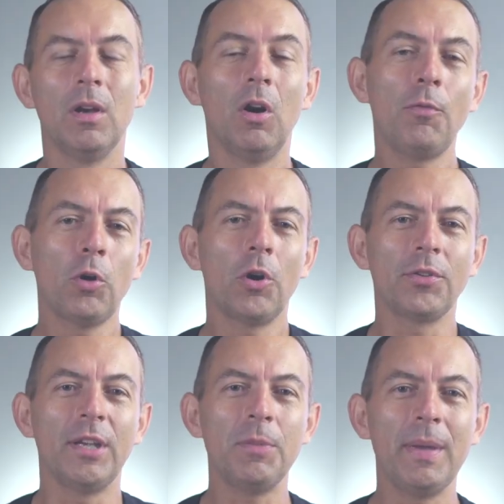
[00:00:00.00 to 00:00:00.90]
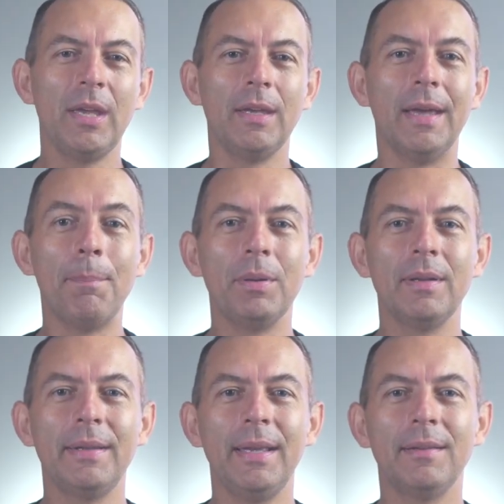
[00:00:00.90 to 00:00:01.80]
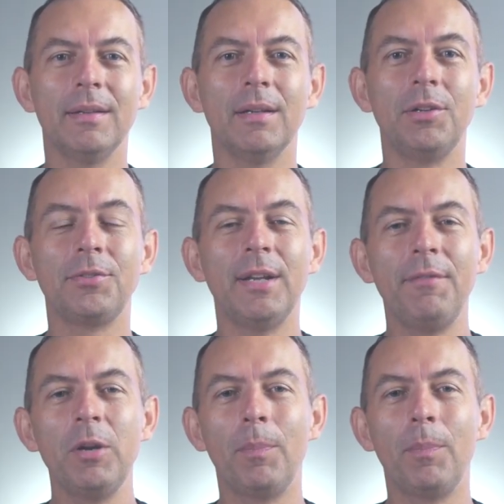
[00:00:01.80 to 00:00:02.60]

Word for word: Of course, it may happen that uh, the serving